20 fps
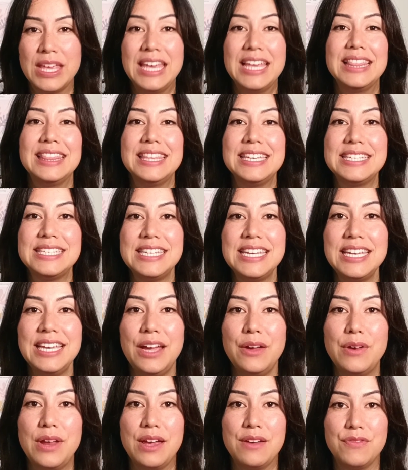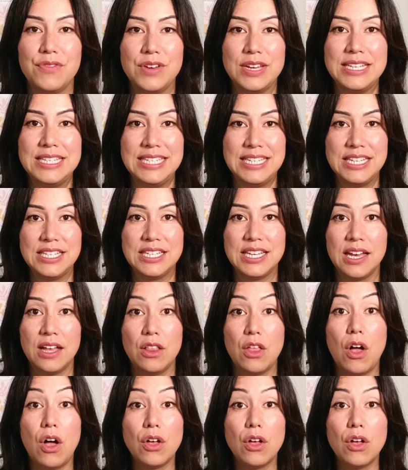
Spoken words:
Listing out every detail